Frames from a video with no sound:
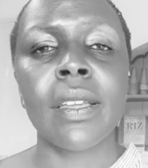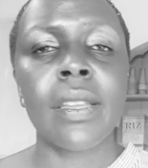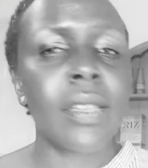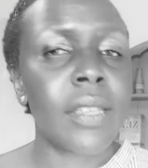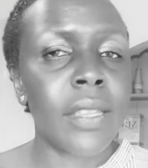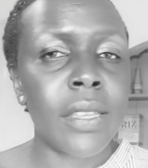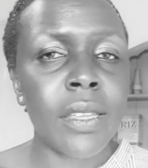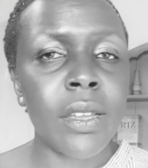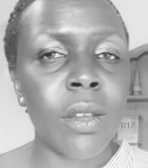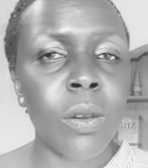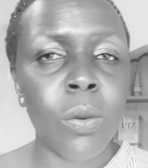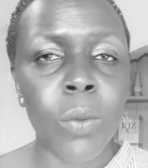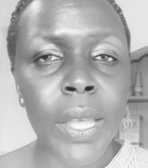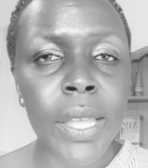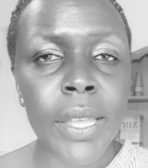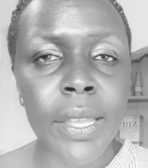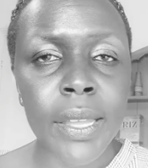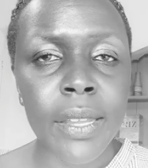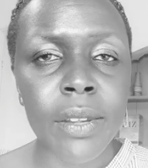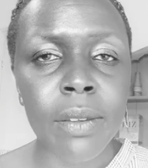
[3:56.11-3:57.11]
he
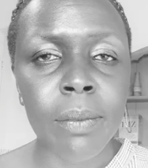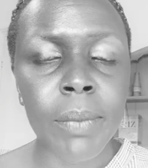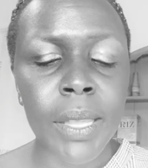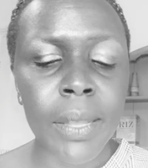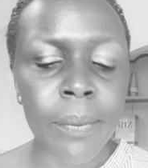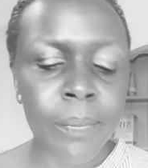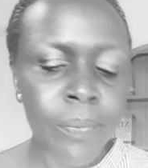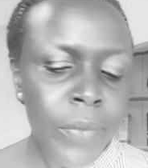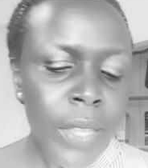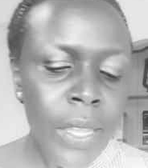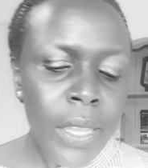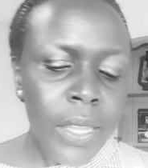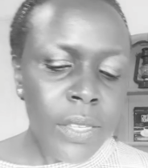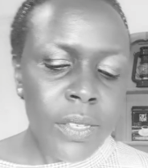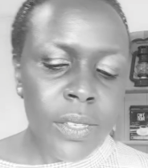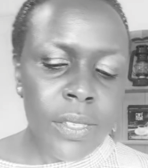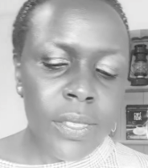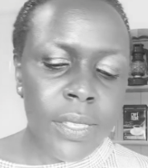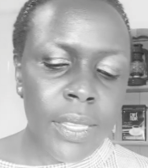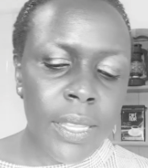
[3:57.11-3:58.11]
awakened me.
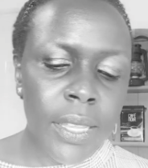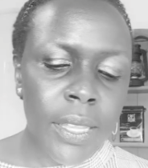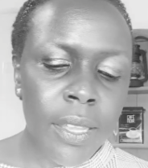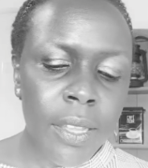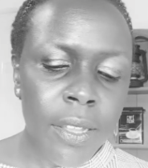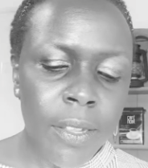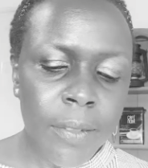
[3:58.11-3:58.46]
You see,